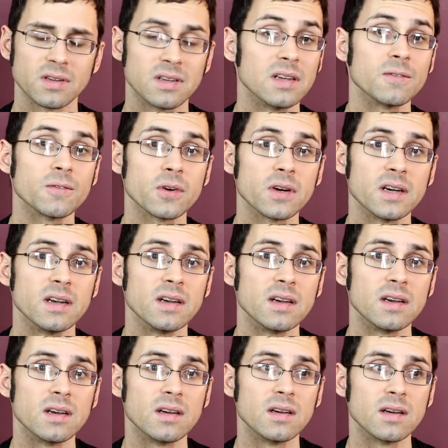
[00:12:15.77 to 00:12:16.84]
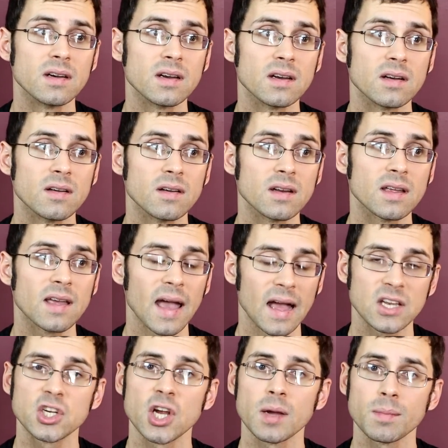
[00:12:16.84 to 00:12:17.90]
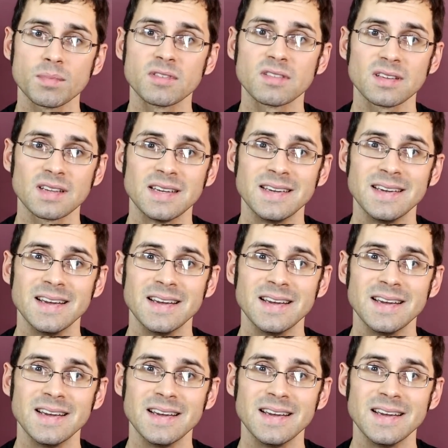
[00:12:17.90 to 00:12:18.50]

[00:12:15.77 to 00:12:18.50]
different ketchups